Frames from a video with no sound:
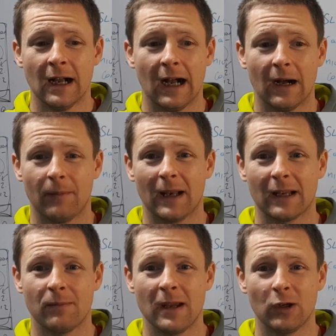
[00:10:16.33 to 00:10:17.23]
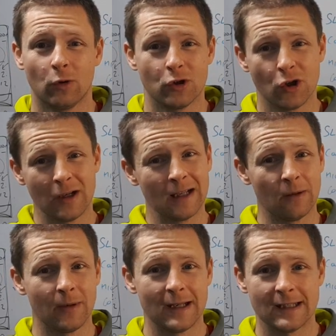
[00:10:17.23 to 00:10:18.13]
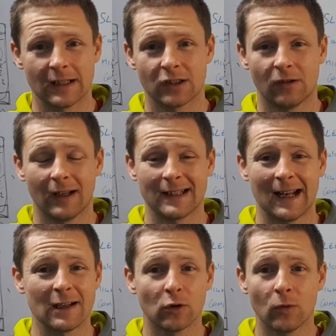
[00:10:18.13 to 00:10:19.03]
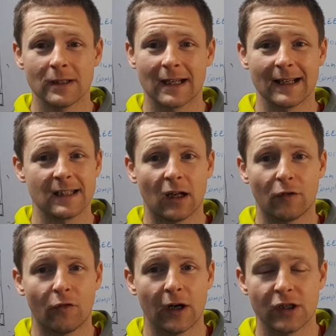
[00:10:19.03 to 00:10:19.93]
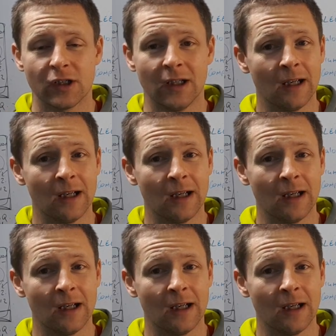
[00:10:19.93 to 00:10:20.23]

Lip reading: I can make your journey a little bit easier. So like I said, as always guys, start afresh.